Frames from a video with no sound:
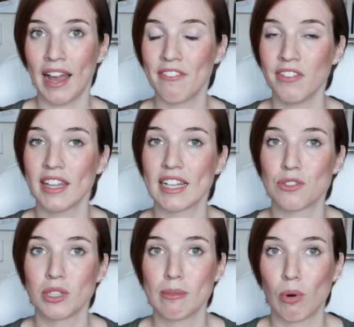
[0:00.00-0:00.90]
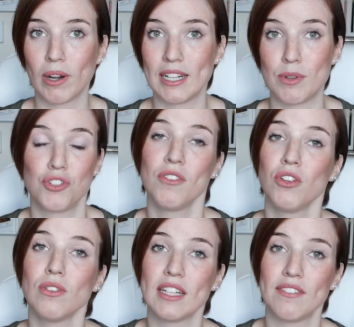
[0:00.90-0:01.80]
I feel like it's really important, especially if
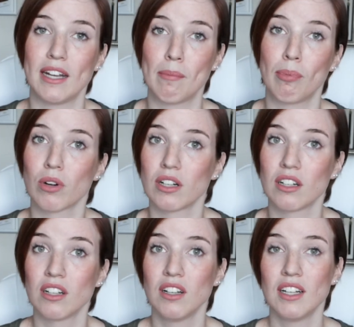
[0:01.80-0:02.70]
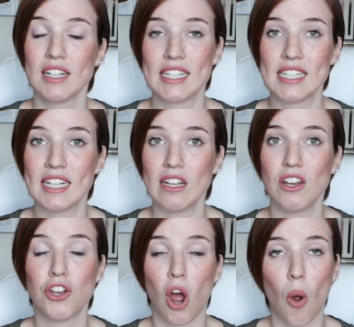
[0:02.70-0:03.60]
you live in a border
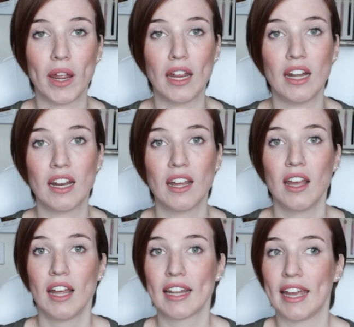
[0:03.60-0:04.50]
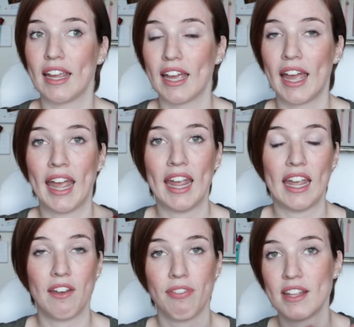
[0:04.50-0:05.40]
city, knowing like, hey,
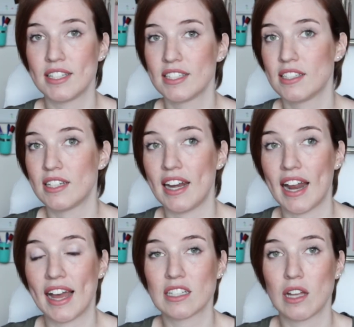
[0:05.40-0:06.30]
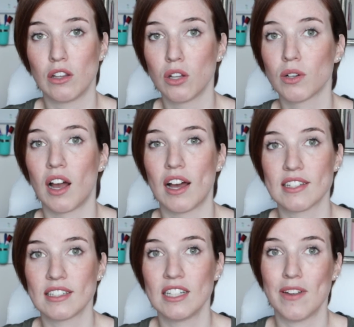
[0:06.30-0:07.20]
if this state has a lower
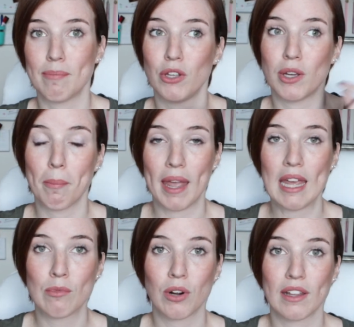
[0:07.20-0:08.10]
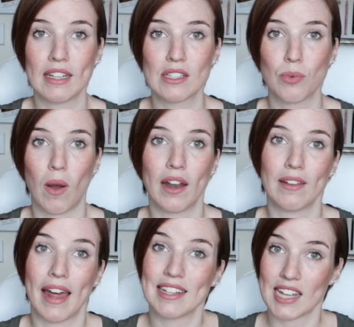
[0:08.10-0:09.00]
cost of living, but you get paid more in this
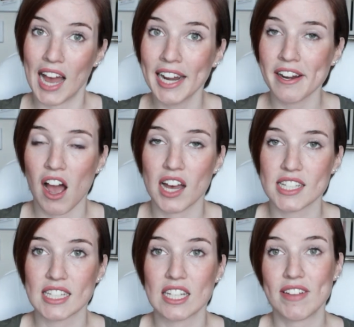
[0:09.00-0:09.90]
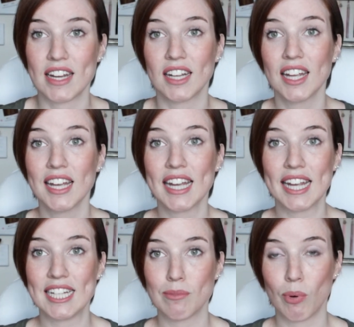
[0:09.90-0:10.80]
one that has a higher cost of living,
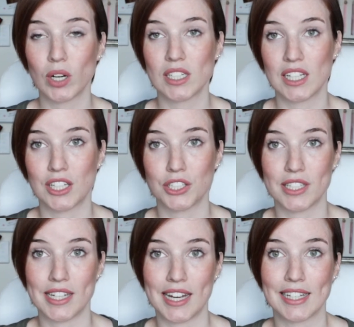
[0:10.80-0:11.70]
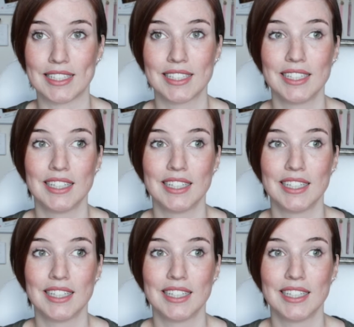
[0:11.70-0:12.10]
it's important to understand